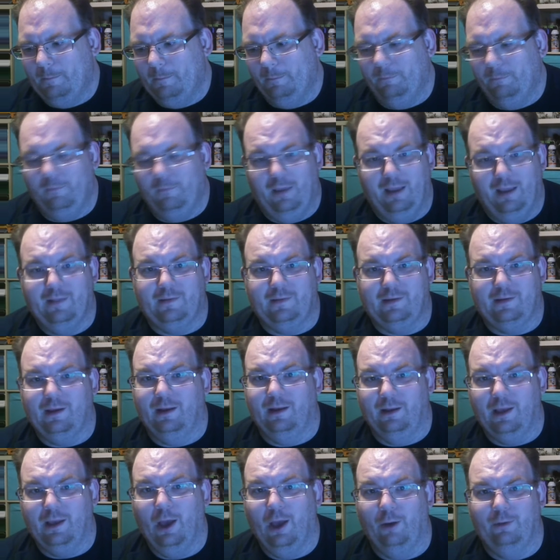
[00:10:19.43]
it's going to
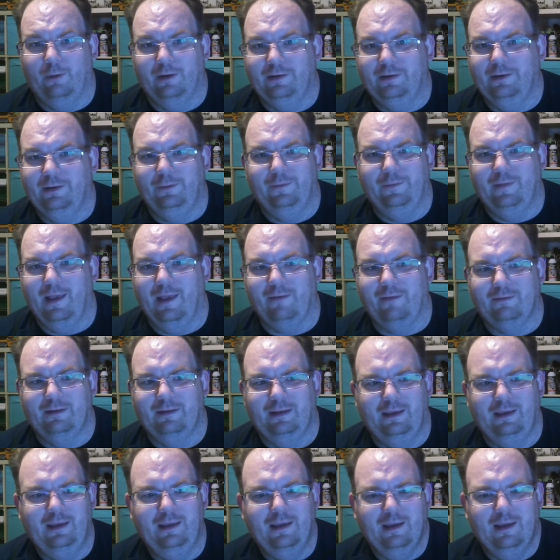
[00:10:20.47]
go to
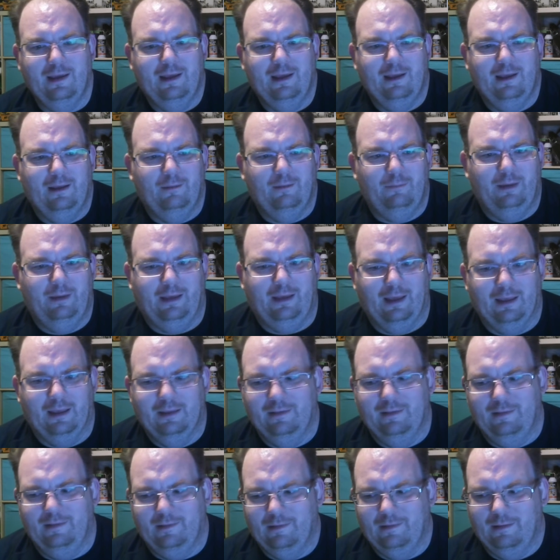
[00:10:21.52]
270
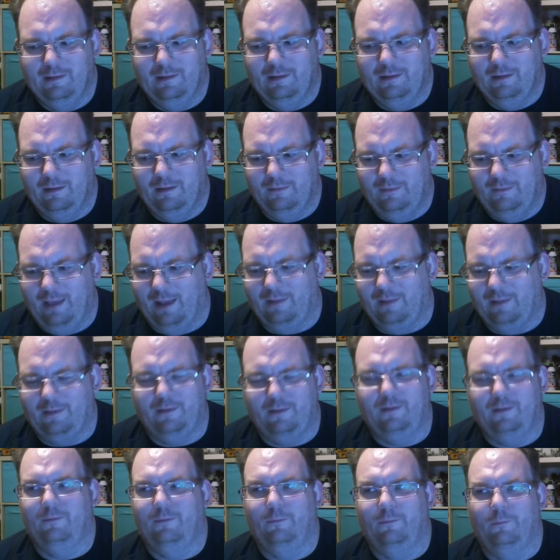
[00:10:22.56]
because
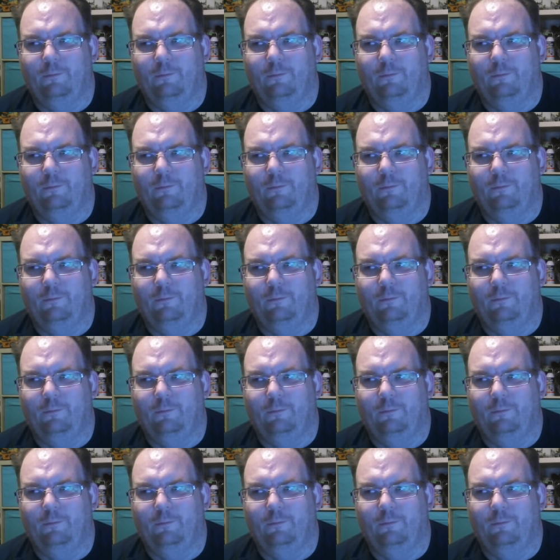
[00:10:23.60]
that's